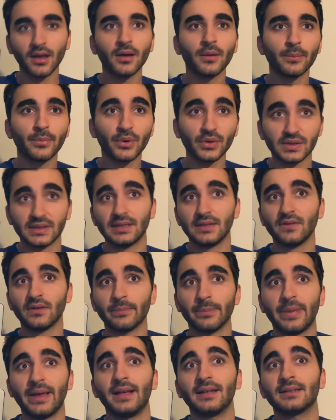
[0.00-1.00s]
Positive
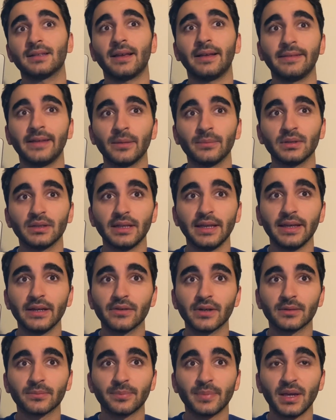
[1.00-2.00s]
impact. Enable eager
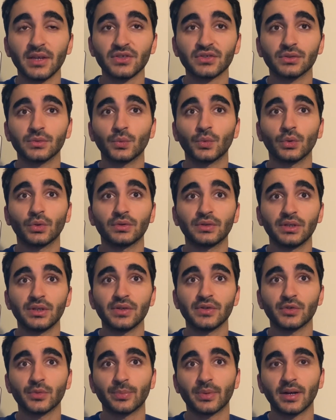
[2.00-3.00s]
and passionate volunteers
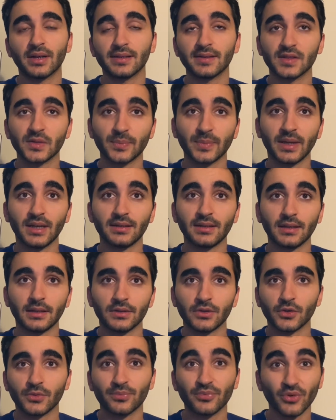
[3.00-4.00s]
to participate in
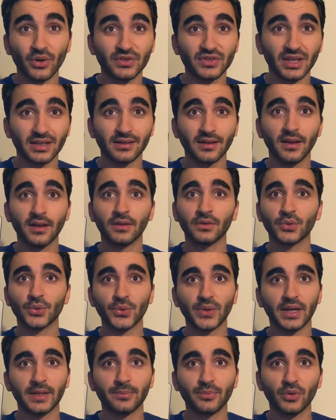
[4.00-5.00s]
your project to
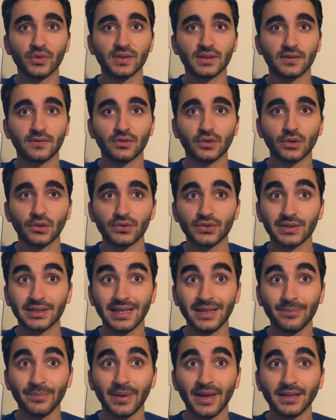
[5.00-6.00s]
create positive social
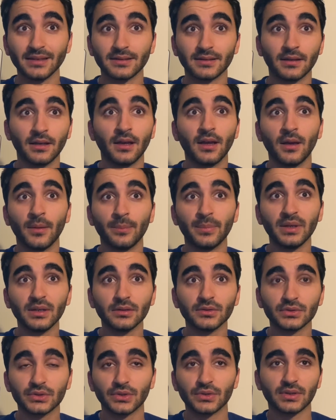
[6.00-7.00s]
impact. Build
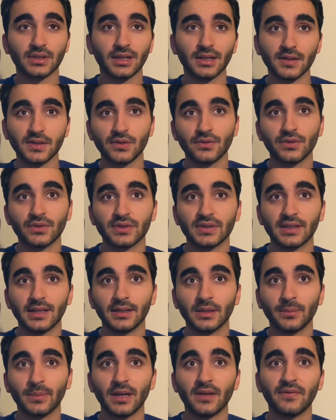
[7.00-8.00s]
cross-cultural understanding
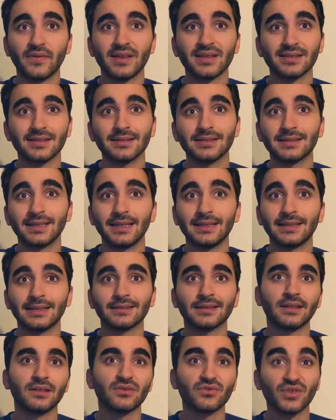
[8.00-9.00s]
by facilitating the
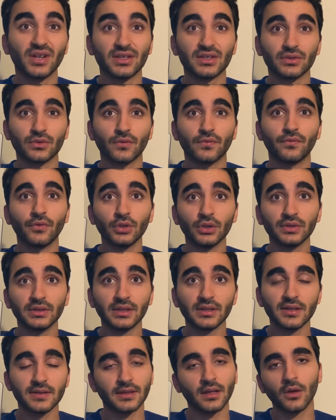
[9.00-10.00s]
interaction of
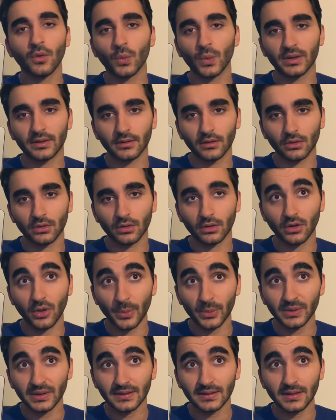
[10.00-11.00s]
volunteers with local
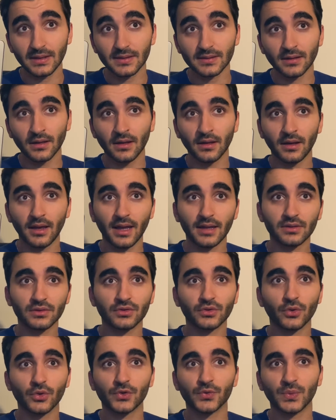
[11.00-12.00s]
communities. And
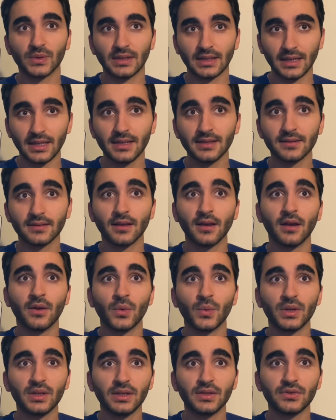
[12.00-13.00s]
source with ease.
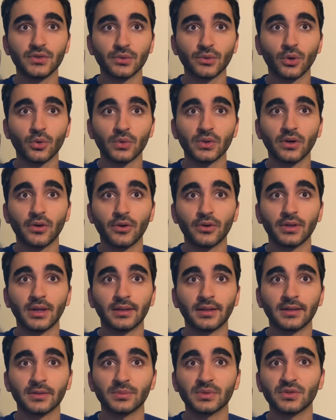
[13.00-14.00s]
Reduce your overhead and
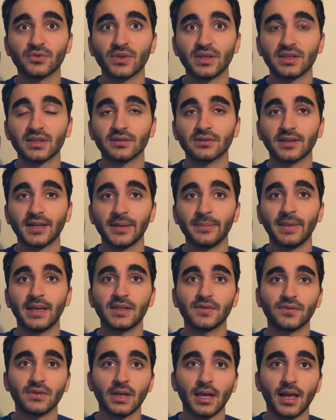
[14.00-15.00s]
administration time as
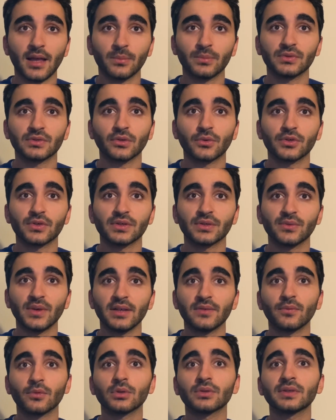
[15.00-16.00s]
we help source great
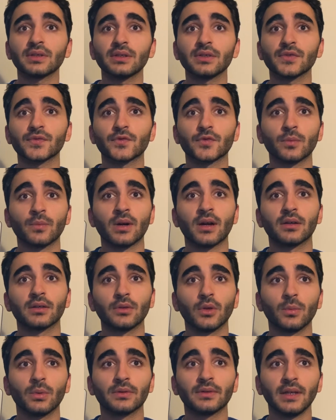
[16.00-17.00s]
volunteers from our
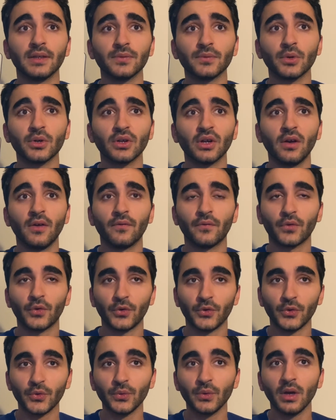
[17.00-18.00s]
global network for
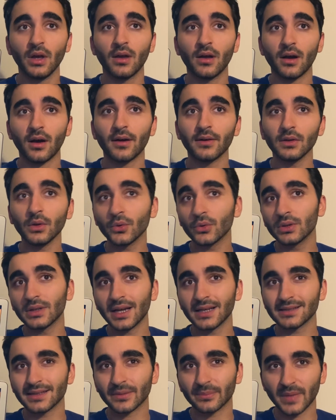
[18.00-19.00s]
you. Our local
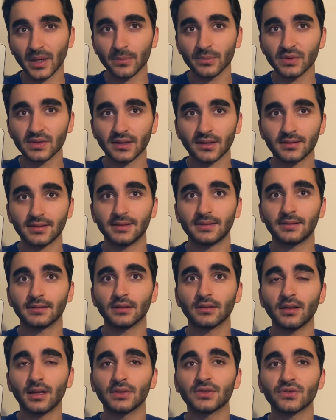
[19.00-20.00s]
Isaac members assist in
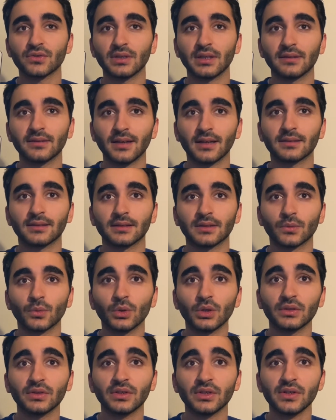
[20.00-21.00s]
culturally inducting the
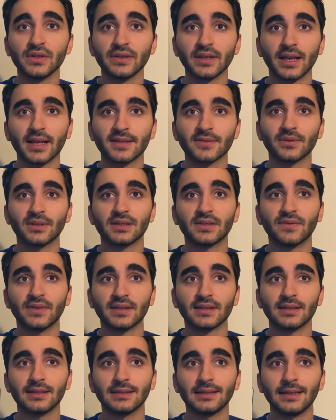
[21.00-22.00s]
volunteers as well as
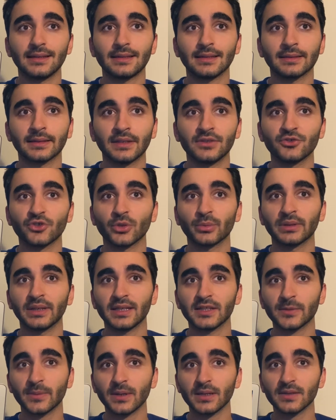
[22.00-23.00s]
facilitating an enjoyable
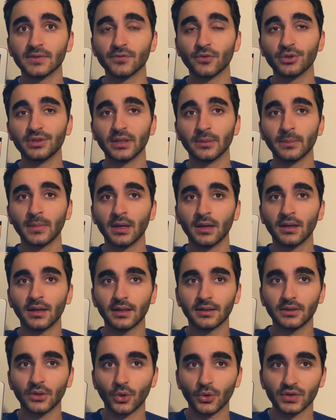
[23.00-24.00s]
experience for them in
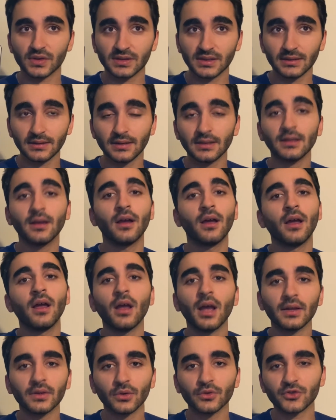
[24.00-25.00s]
the host city.
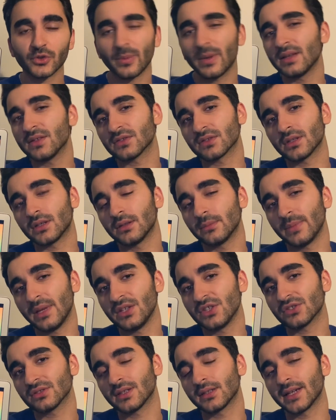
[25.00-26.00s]
And also
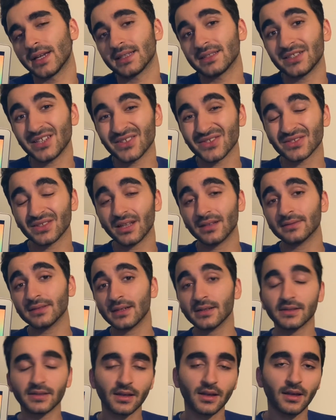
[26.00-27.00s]
mention our exchange
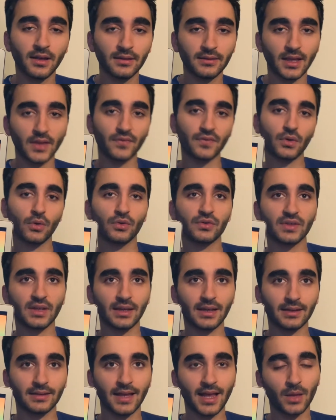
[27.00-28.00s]
standards that we also
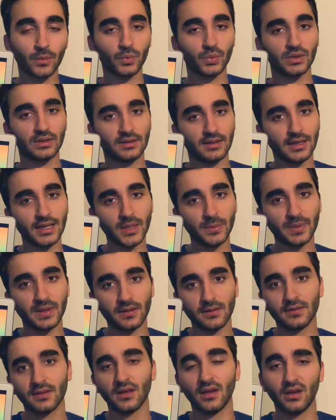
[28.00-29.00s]
again help with the
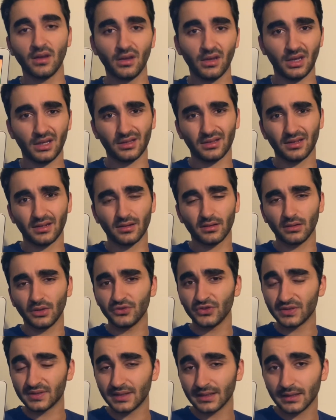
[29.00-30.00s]
EPs in their
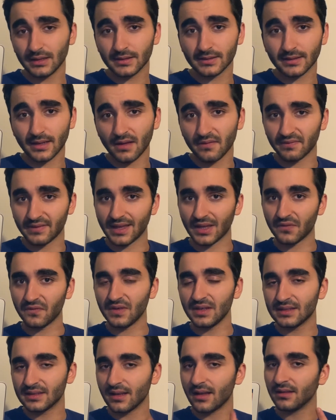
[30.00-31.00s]
logistical stuff like
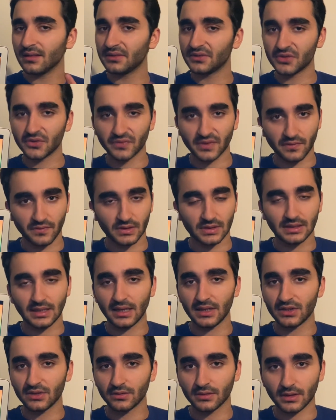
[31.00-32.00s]
visa, letter of
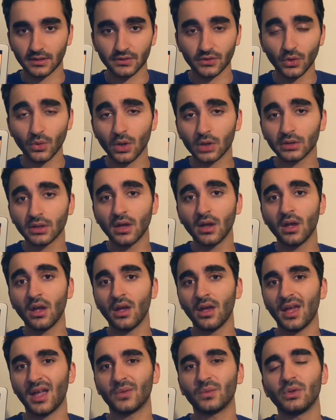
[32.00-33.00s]
invitation, and so on.
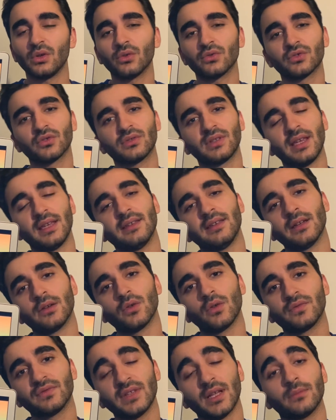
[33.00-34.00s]
And we also take care
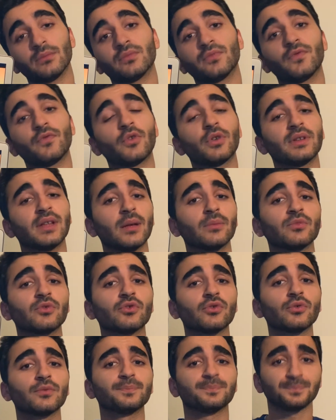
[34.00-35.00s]
of them for them
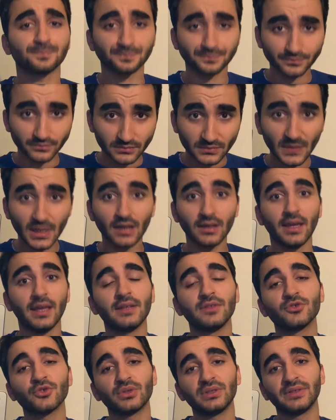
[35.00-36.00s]
to
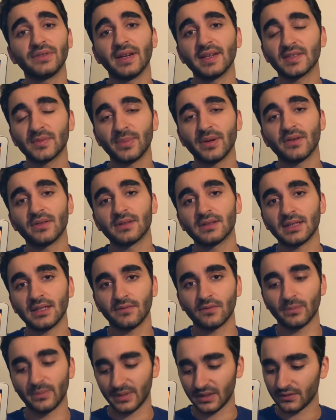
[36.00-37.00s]
enjoy their experience
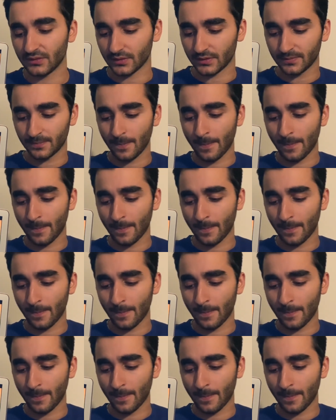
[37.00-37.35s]
even better.